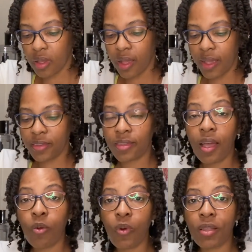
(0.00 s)
I
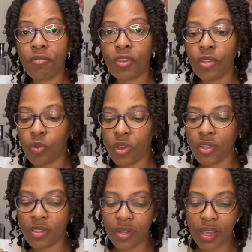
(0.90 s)
saw one video where
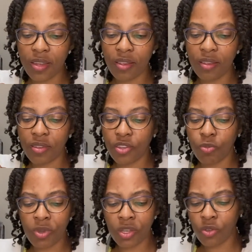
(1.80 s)
this lady, she'd
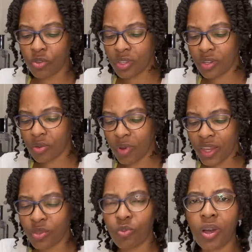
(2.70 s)
been using the
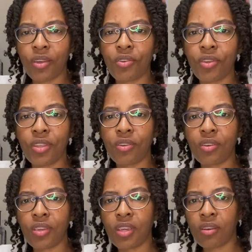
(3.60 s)
rice water in
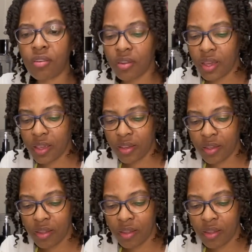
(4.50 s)
her hair like